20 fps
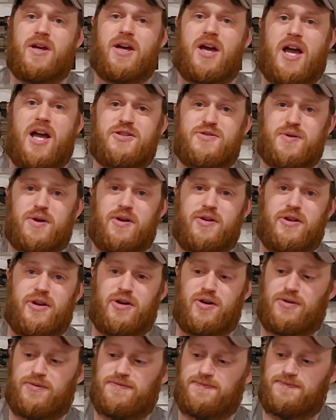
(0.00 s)
As we all
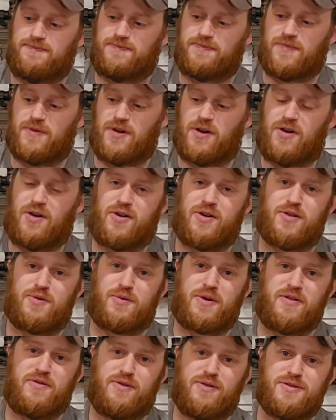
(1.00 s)
know, heart of the
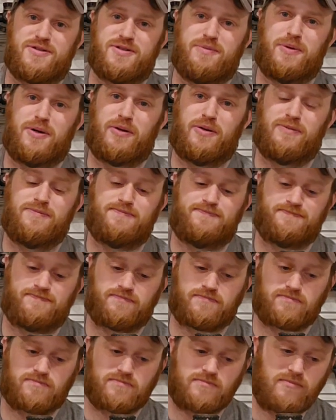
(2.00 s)
rifle is the barrel.
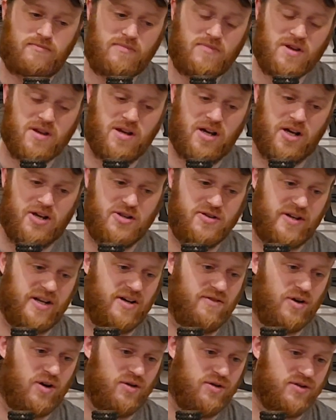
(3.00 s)
You can
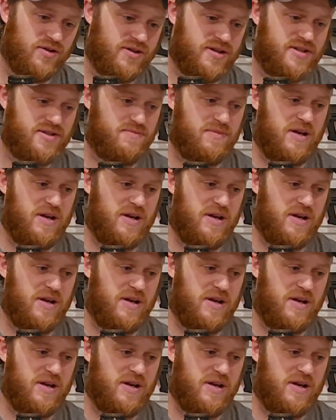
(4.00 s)
have all of these